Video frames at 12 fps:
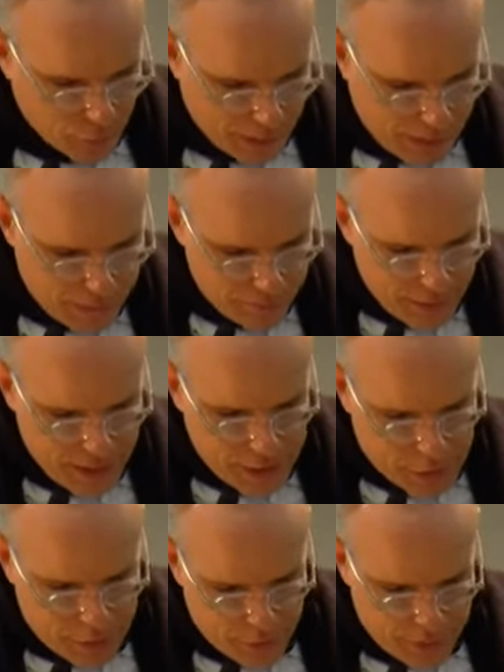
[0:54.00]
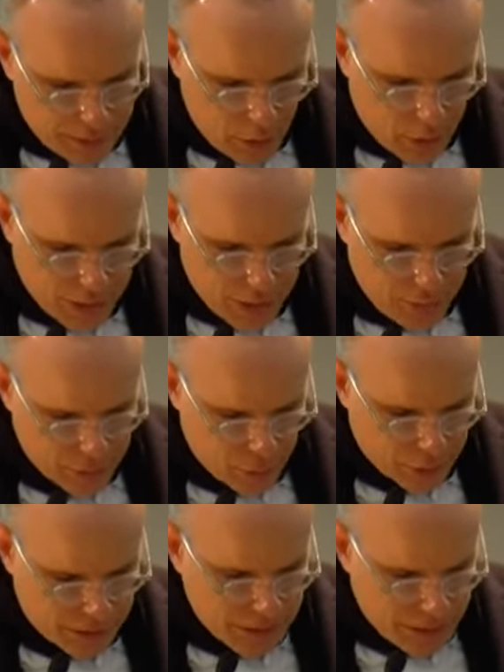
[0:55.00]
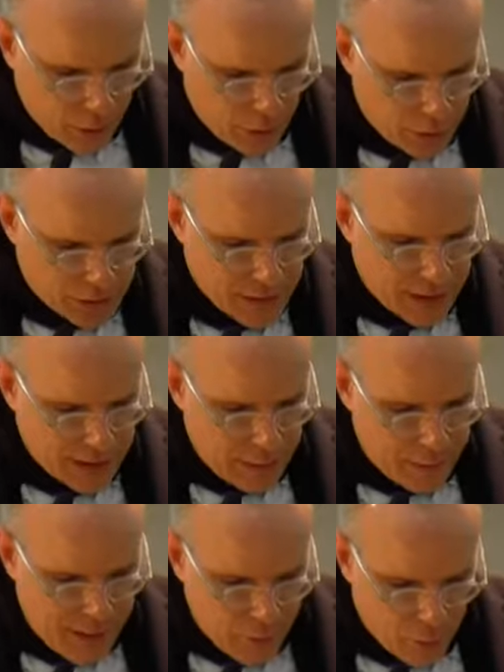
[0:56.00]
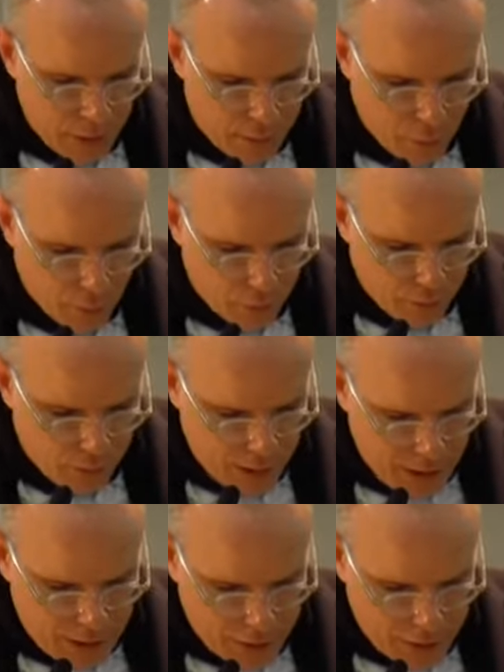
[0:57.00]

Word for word: Today, Jay will be talking about what he calls the memory boom